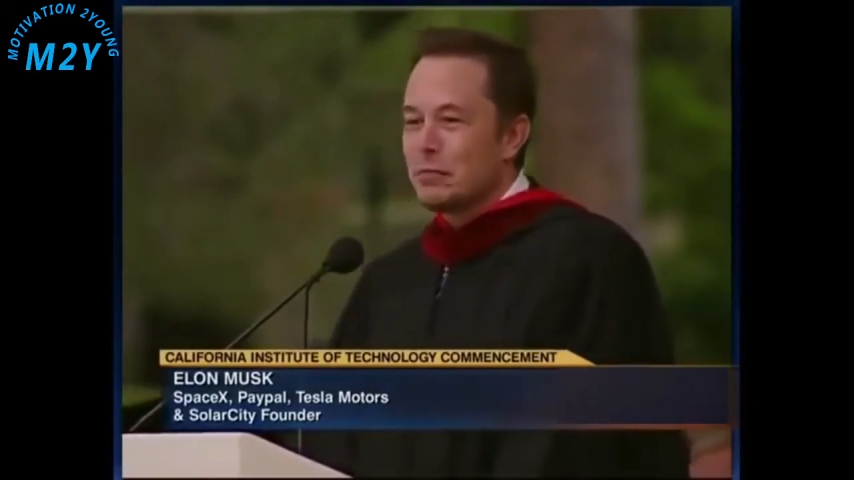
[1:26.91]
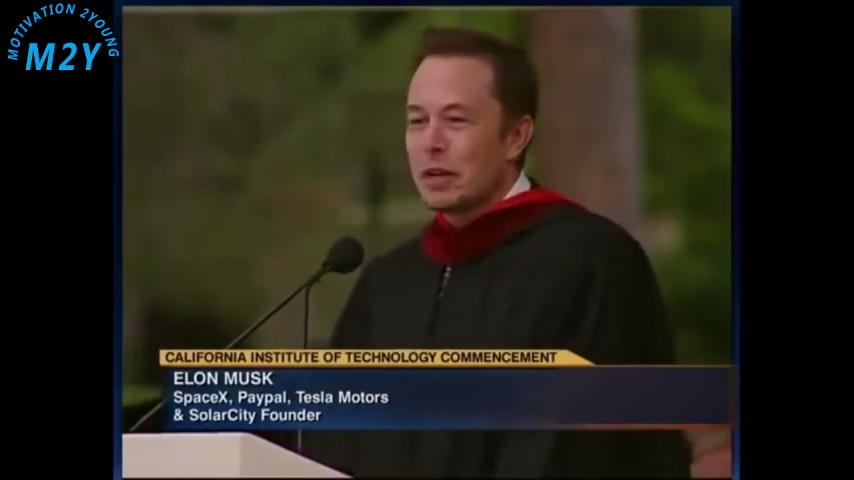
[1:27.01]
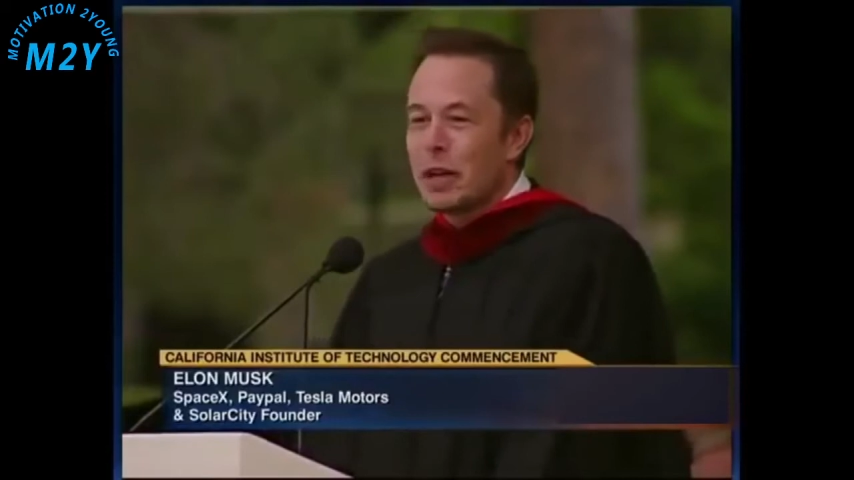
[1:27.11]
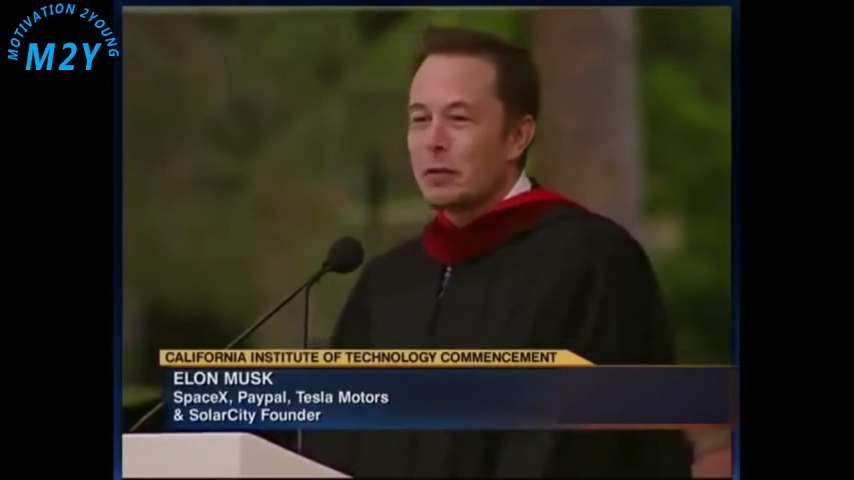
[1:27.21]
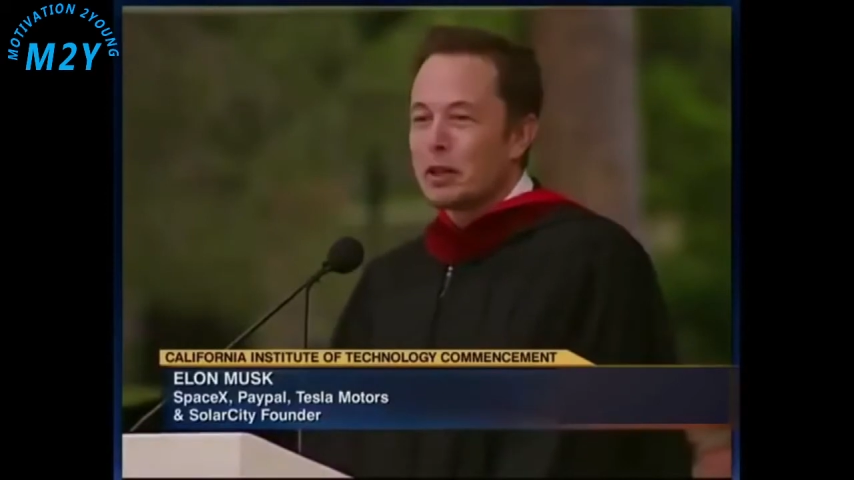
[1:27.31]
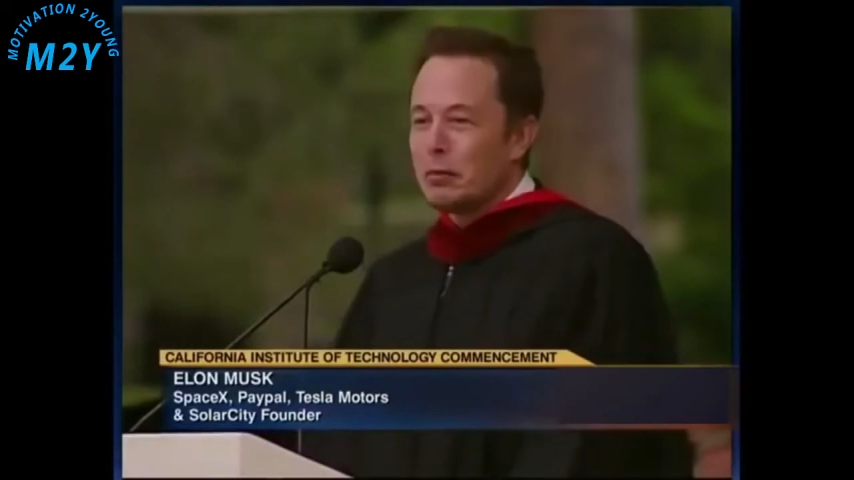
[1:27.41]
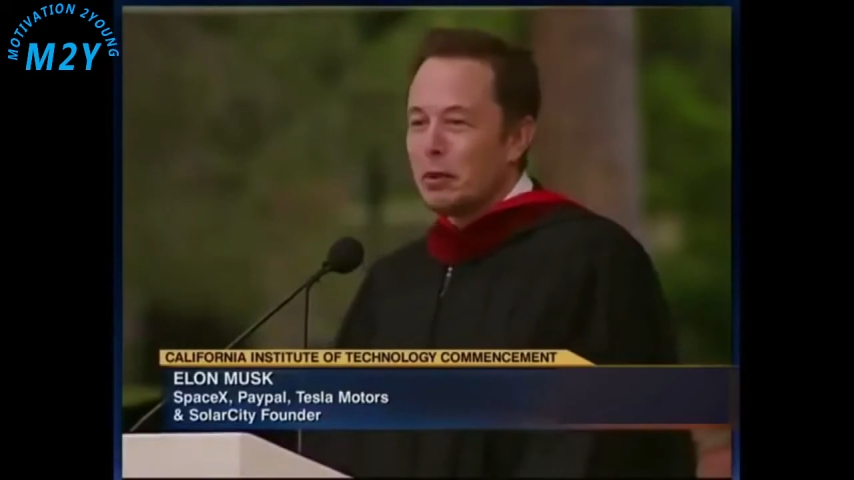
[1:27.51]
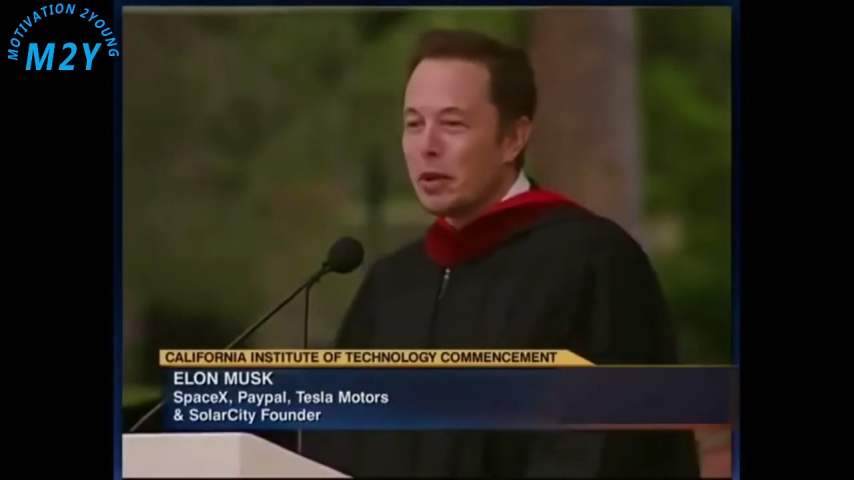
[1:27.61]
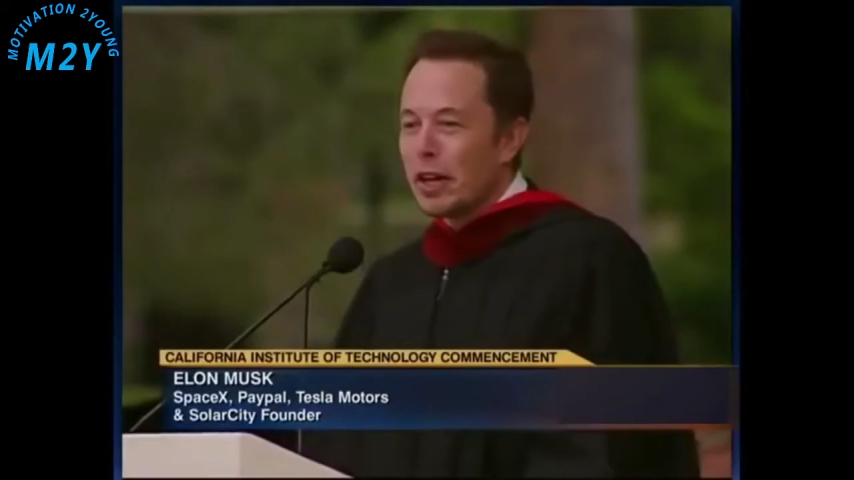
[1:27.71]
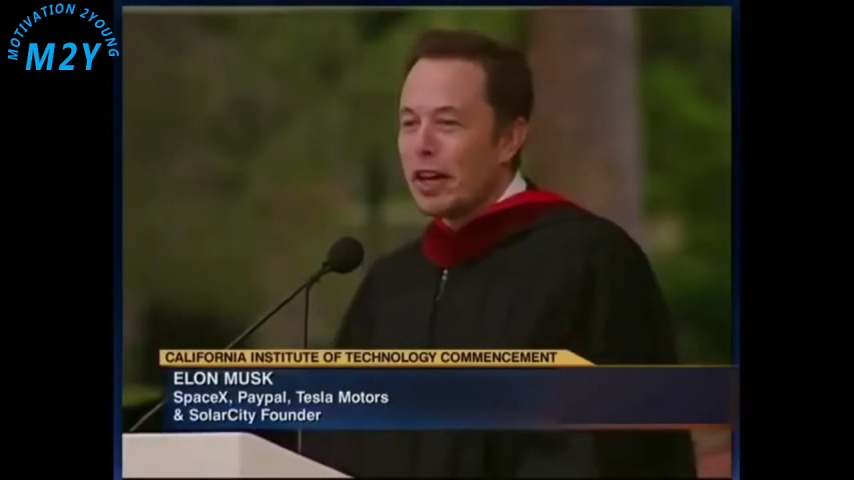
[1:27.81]
being able to
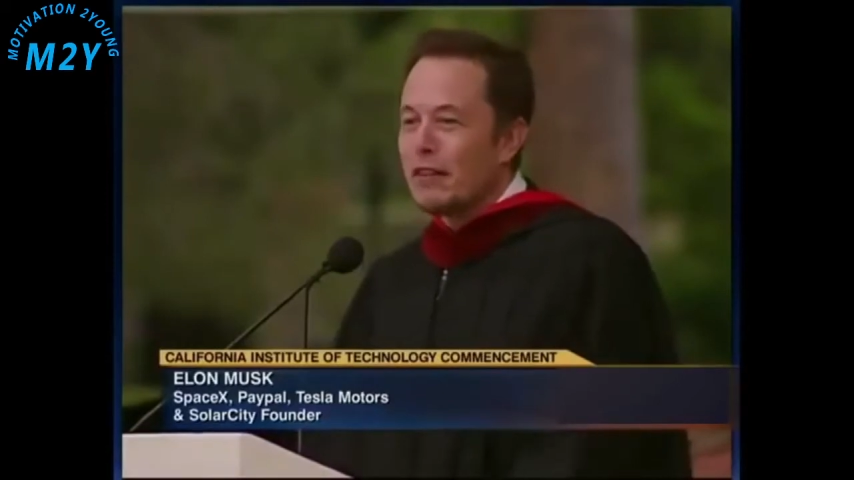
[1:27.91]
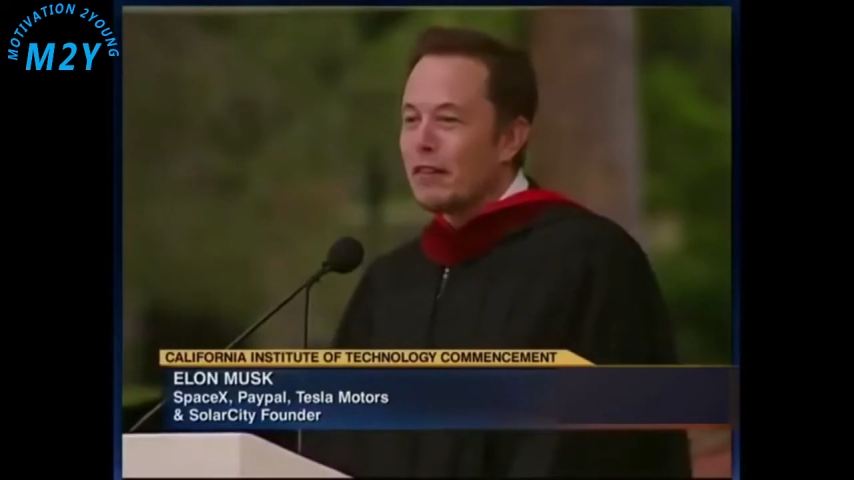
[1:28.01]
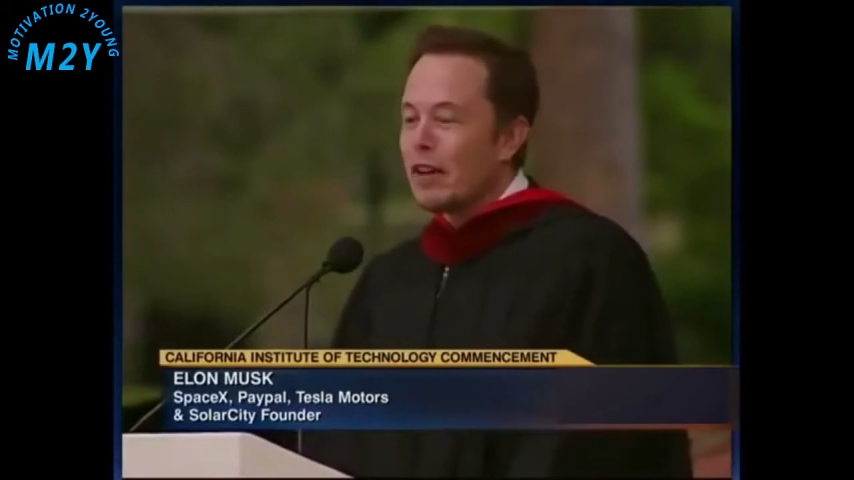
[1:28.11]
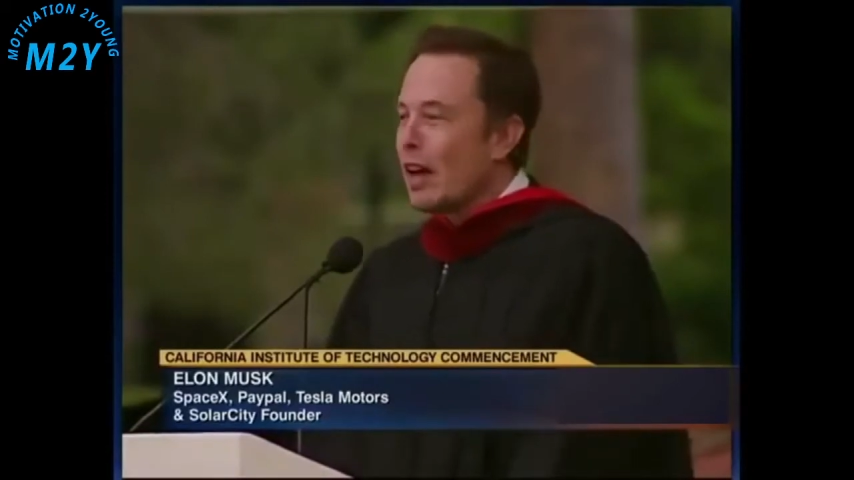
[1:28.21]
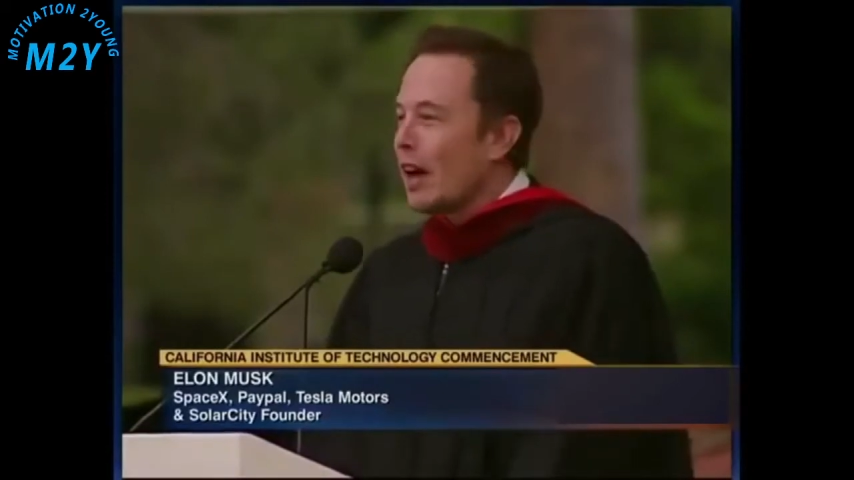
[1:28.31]
communicate,